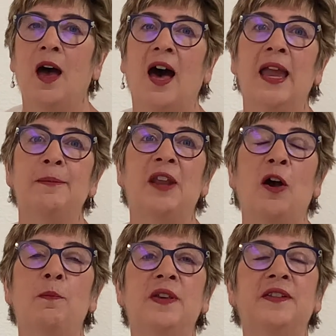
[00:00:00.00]
I am
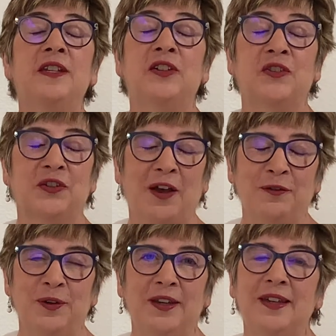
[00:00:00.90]
now busy
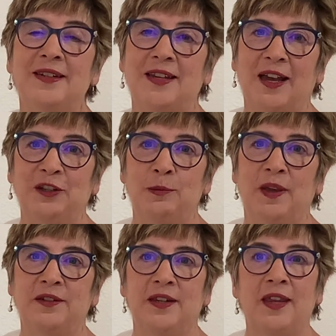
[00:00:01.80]
discovering,
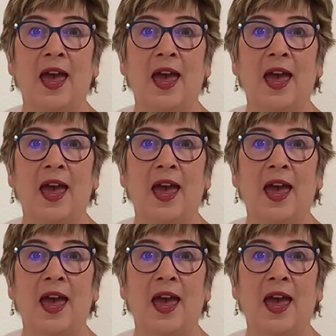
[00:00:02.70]
documenting,